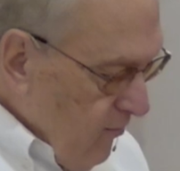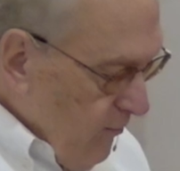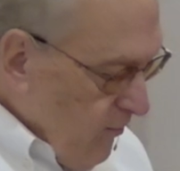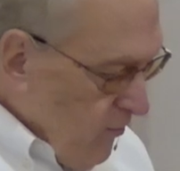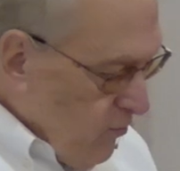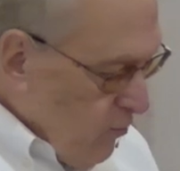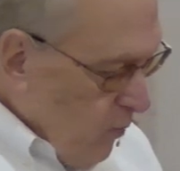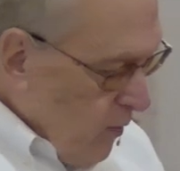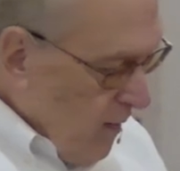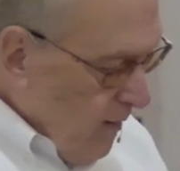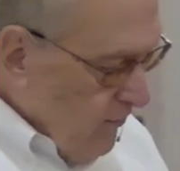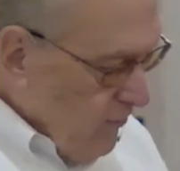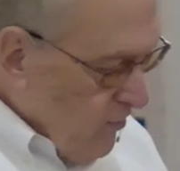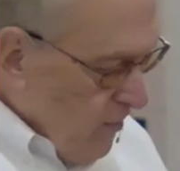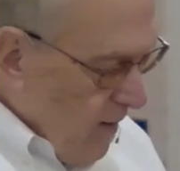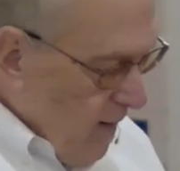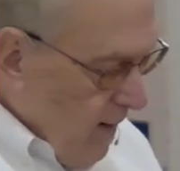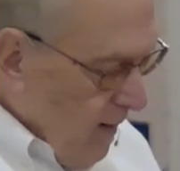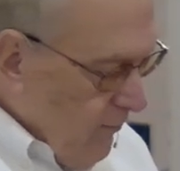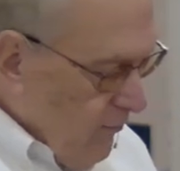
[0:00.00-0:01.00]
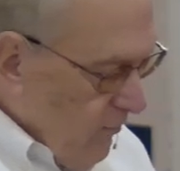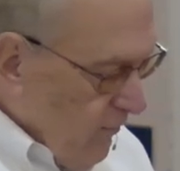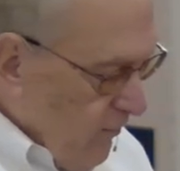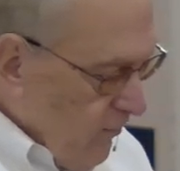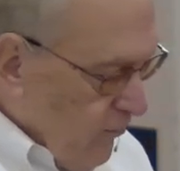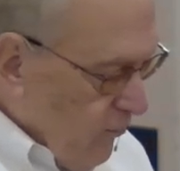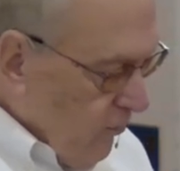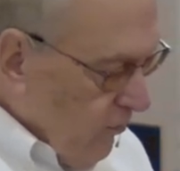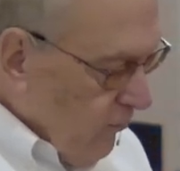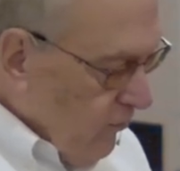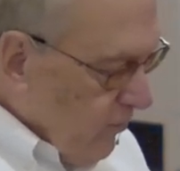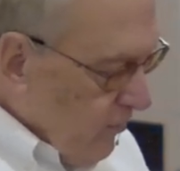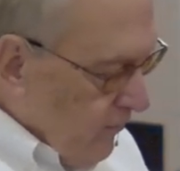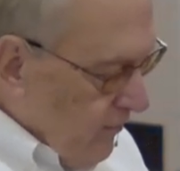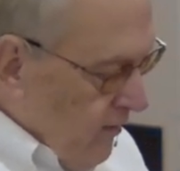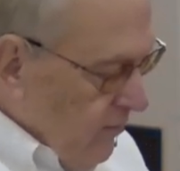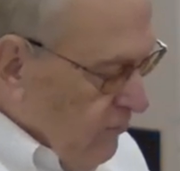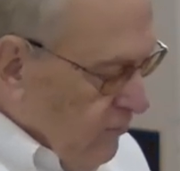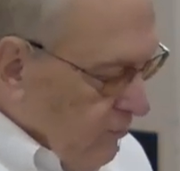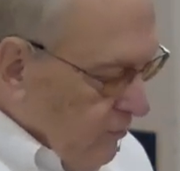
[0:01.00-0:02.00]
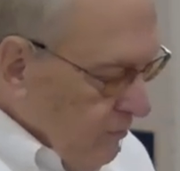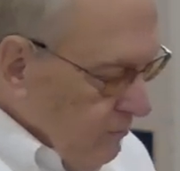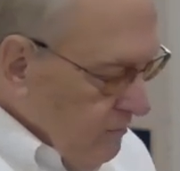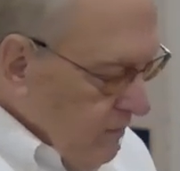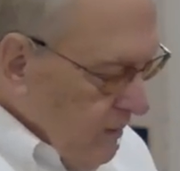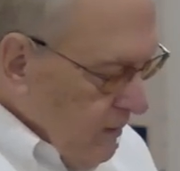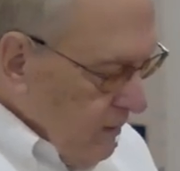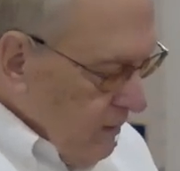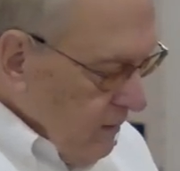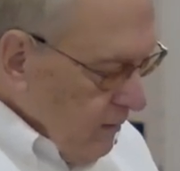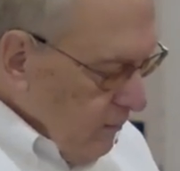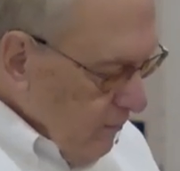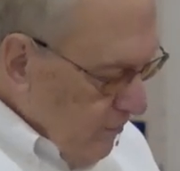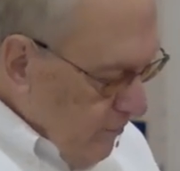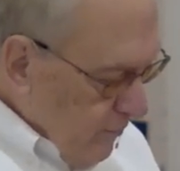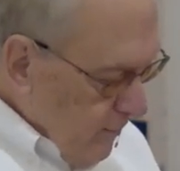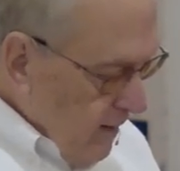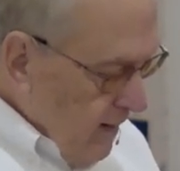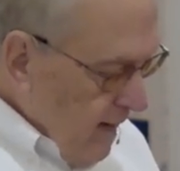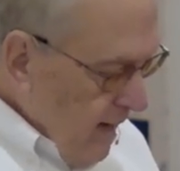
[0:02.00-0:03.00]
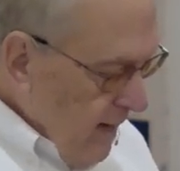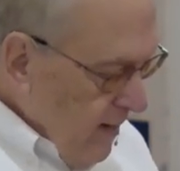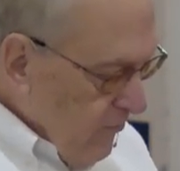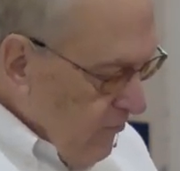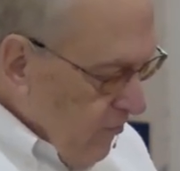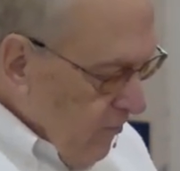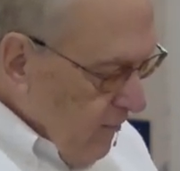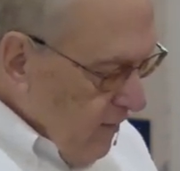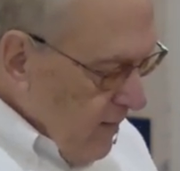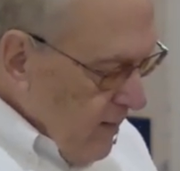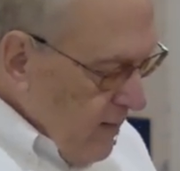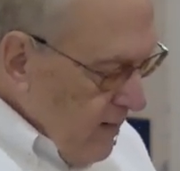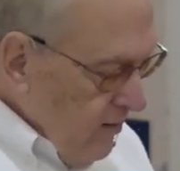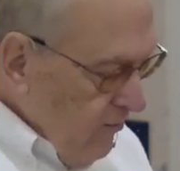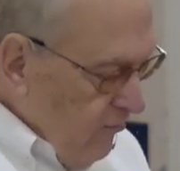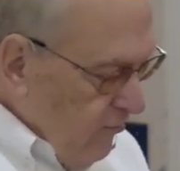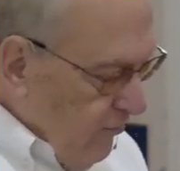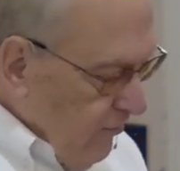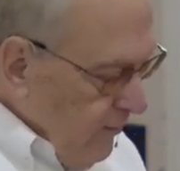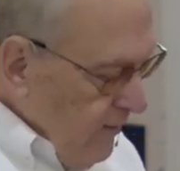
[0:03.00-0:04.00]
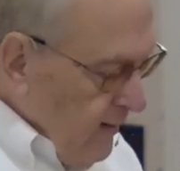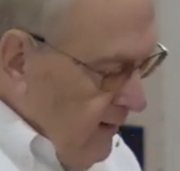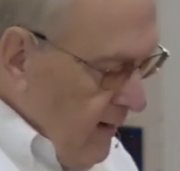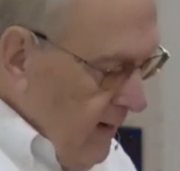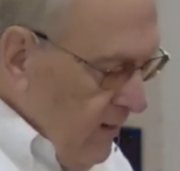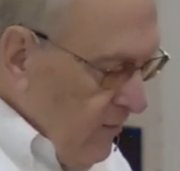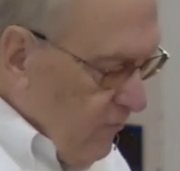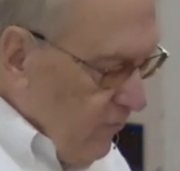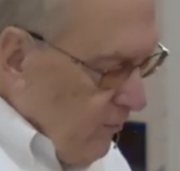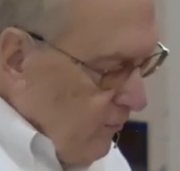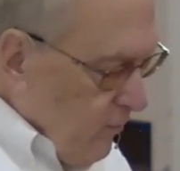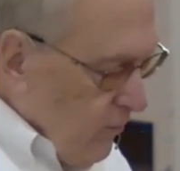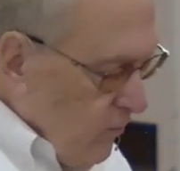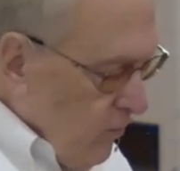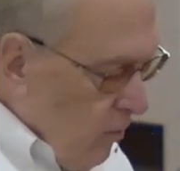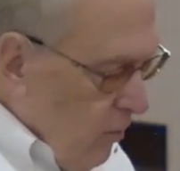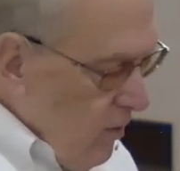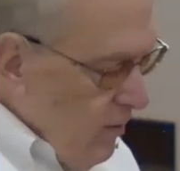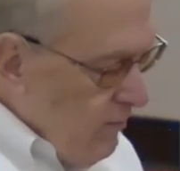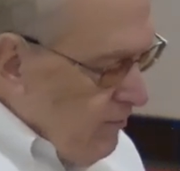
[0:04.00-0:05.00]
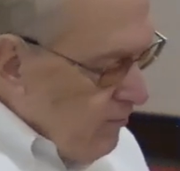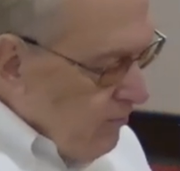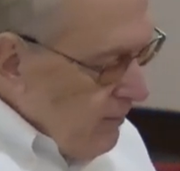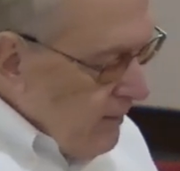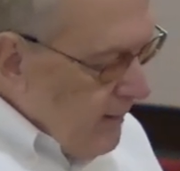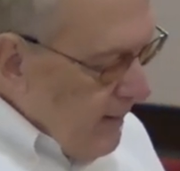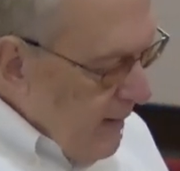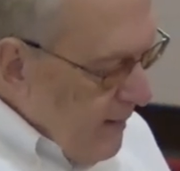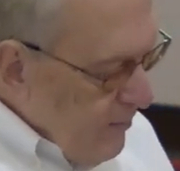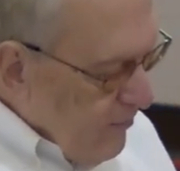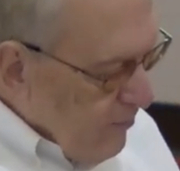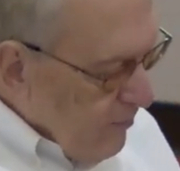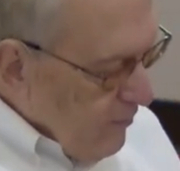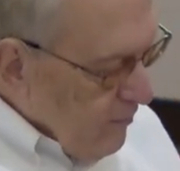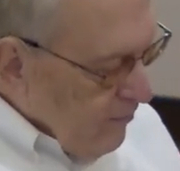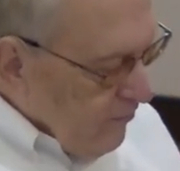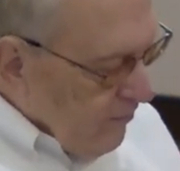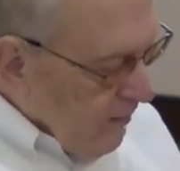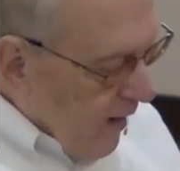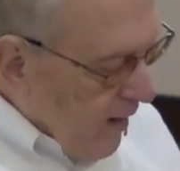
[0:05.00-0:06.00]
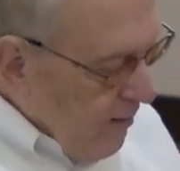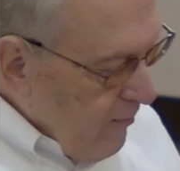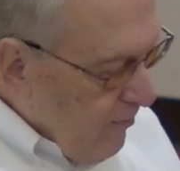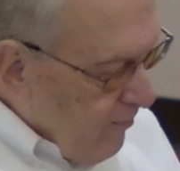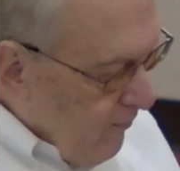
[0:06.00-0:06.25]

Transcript: twelve tribes of the children of Israel. There three gates on the east, three gates on the north, three gates on the south, three